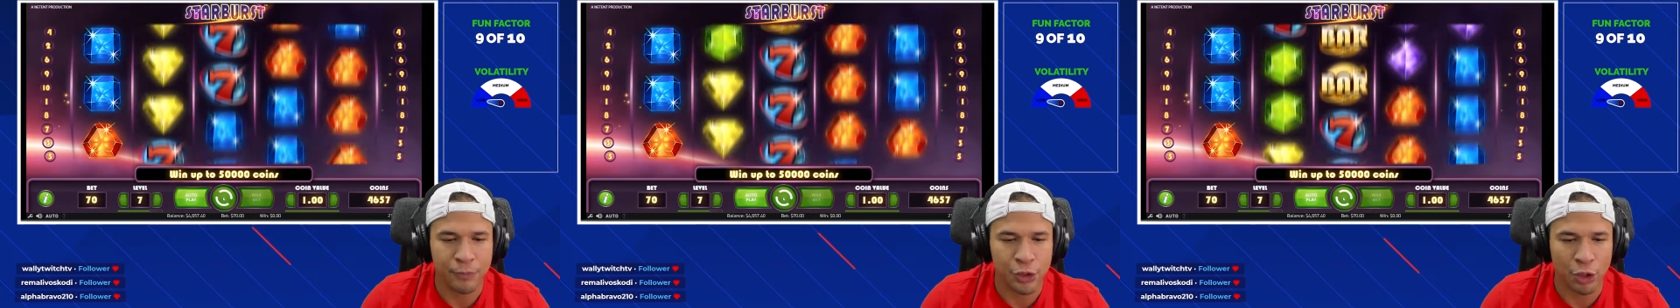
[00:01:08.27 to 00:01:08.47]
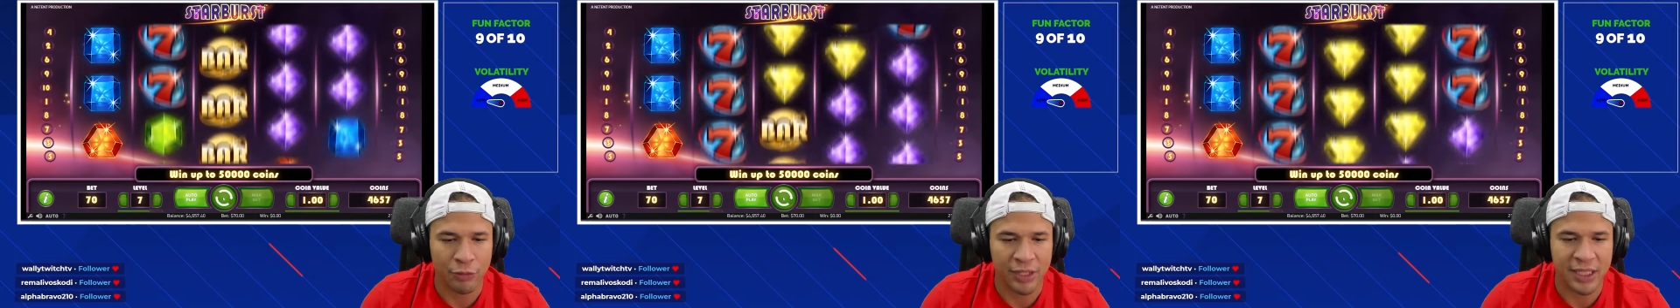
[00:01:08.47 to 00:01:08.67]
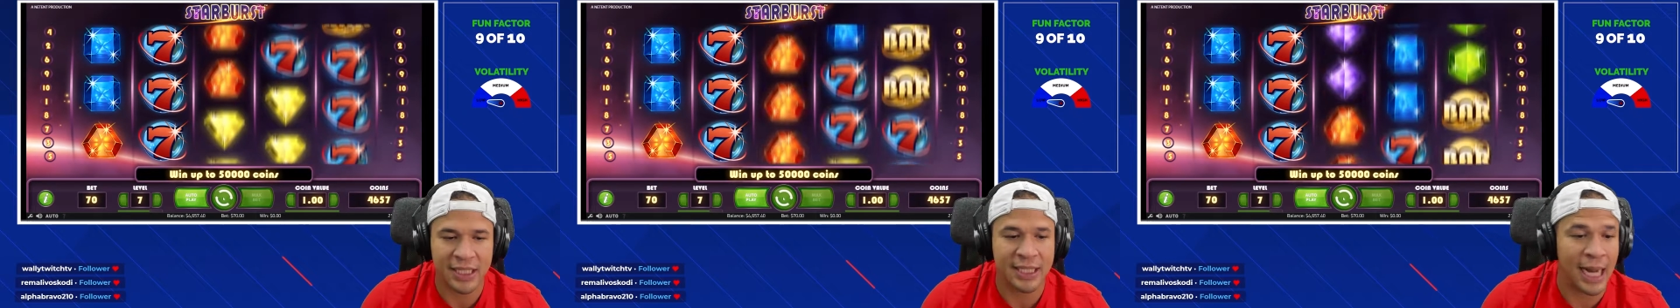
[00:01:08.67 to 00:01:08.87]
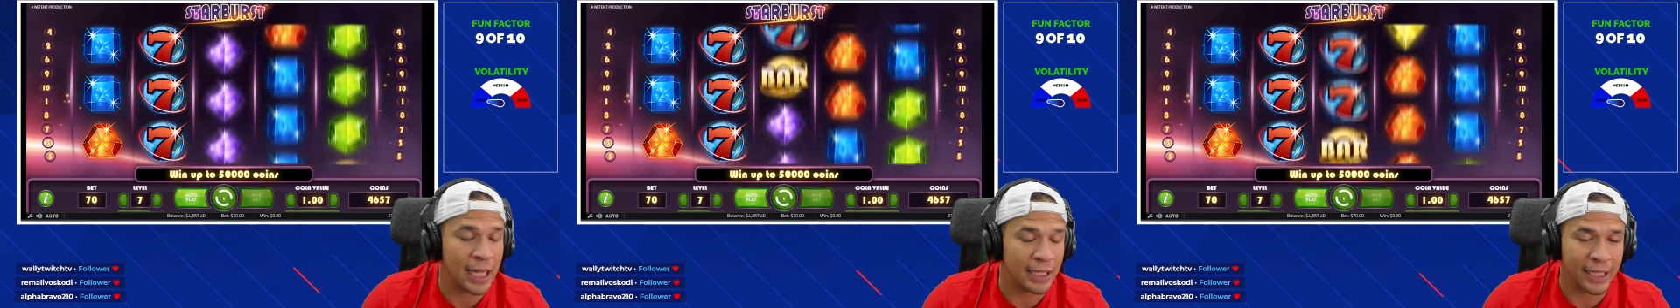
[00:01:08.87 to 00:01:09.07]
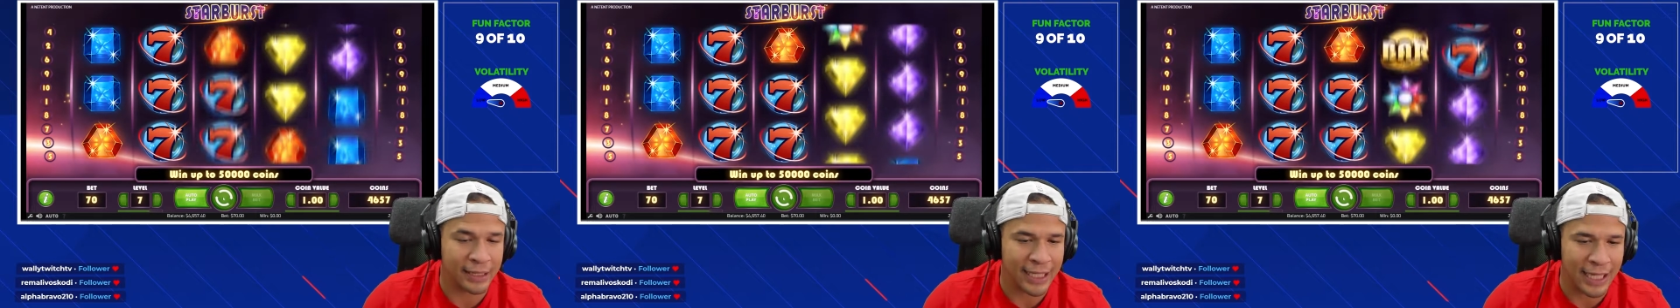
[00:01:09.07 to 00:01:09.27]
So this is
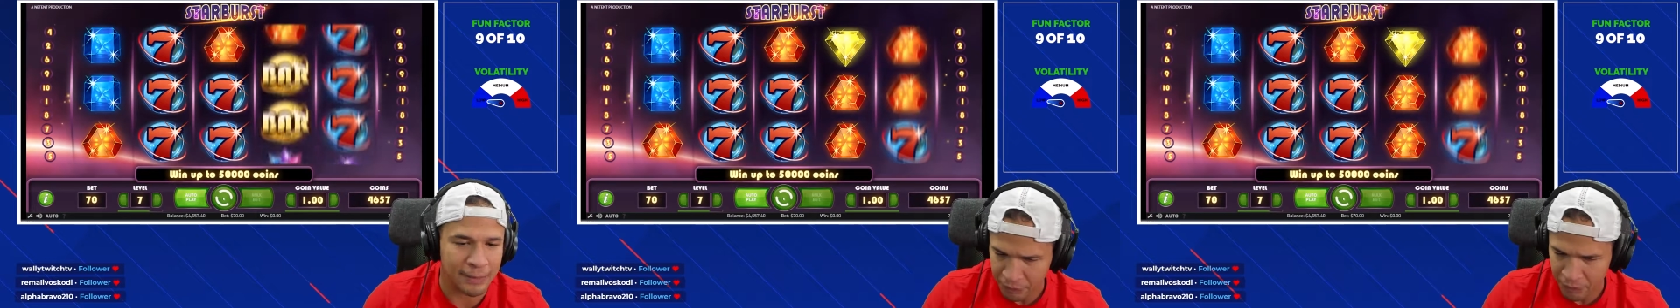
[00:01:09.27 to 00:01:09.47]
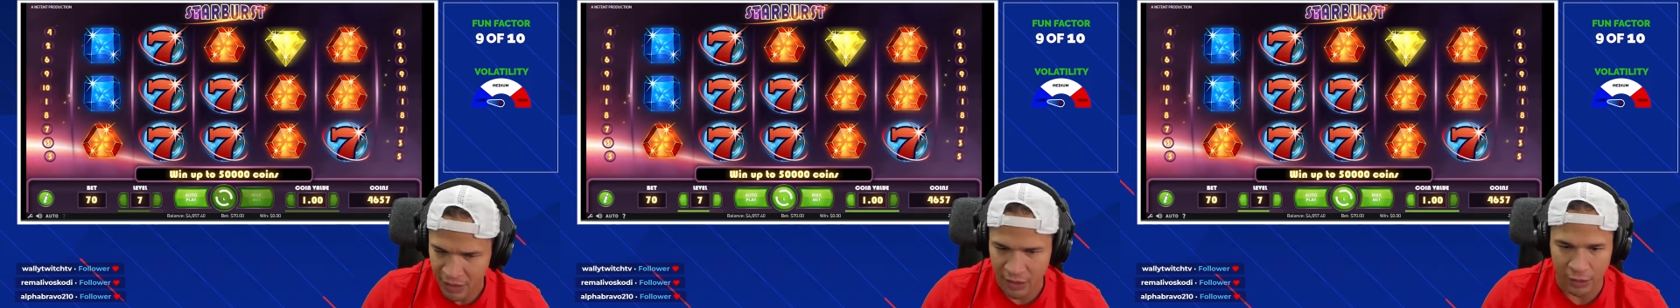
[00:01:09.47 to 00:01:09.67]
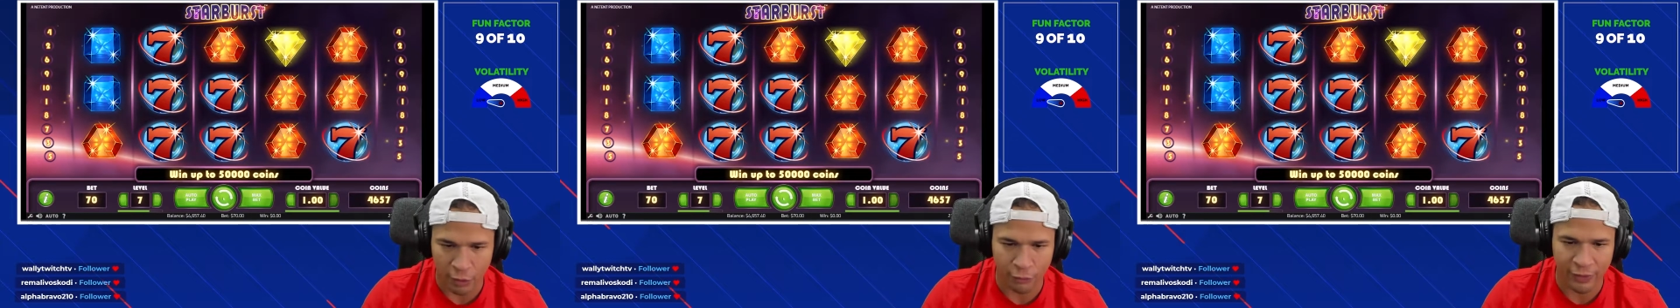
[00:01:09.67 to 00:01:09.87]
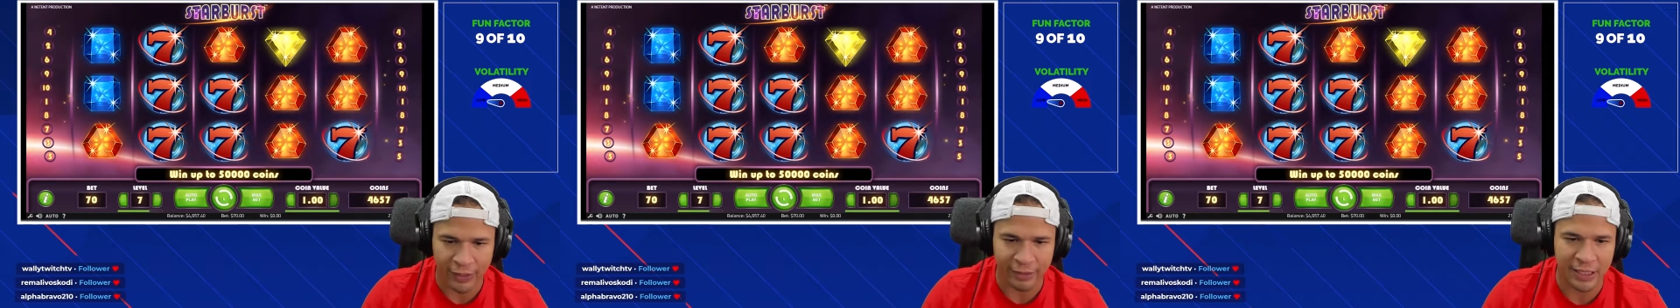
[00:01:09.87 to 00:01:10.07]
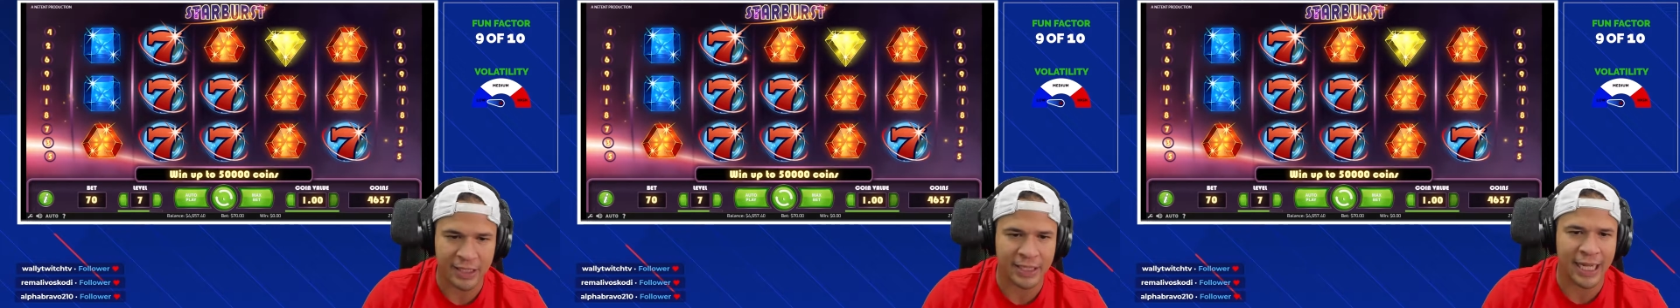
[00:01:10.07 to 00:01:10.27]
not like that. It's a low
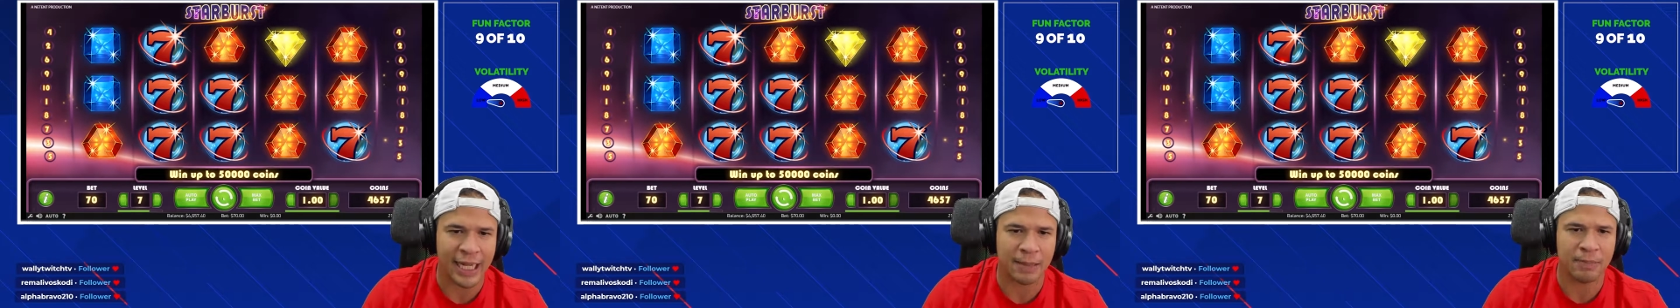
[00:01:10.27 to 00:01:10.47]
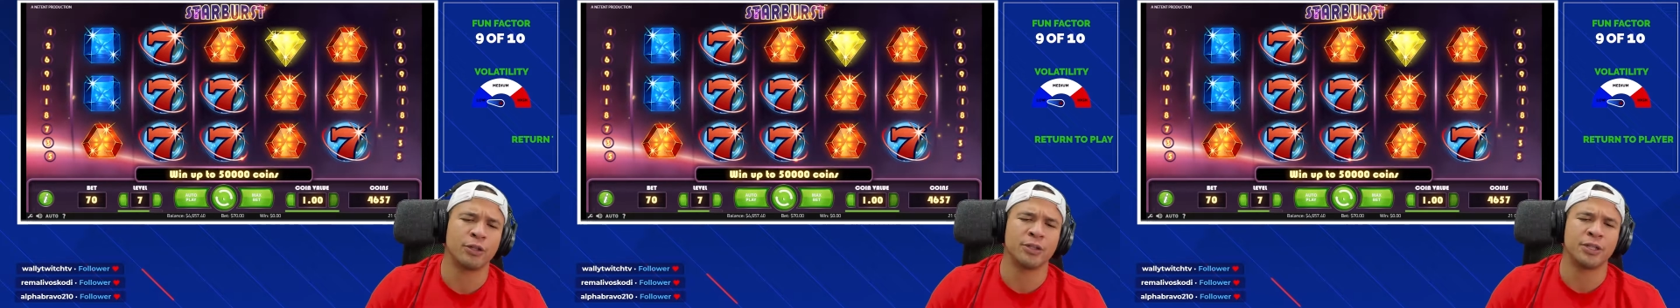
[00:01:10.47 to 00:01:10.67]
variance game.